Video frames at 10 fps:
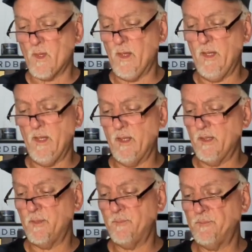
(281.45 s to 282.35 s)

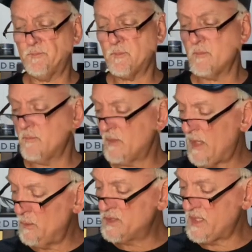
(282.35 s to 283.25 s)
and
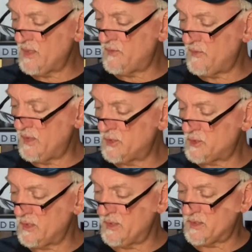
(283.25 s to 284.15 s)
I would say the
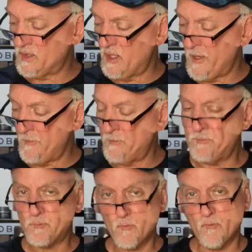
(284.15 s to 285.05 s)
finish is um,
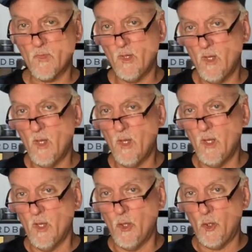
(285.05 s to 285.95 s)

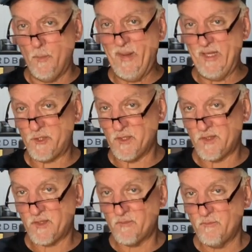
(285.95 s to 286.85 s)

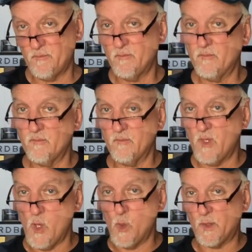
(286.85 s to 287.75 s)
herbaceous,
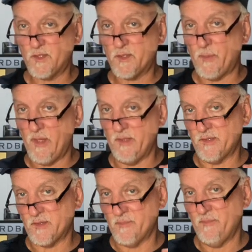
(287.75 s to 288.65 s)
oak
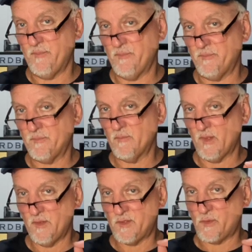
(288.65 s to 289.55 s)
spice,
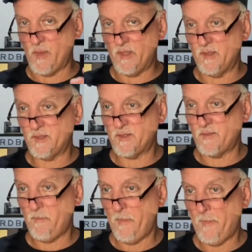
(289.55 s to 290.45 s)

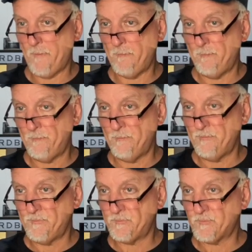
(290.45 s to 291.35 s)
sweetness,
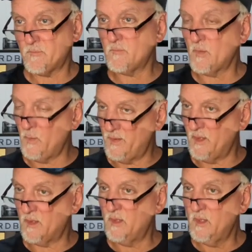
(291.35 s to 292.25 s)
with
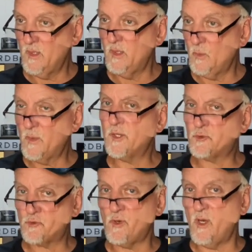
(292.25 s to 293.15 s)
a with a
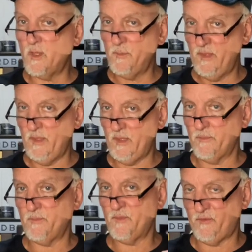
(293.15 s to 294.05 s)
strong
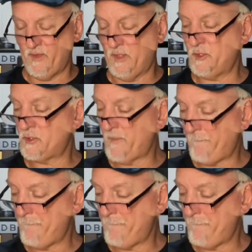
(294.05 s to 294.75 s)
medium finish.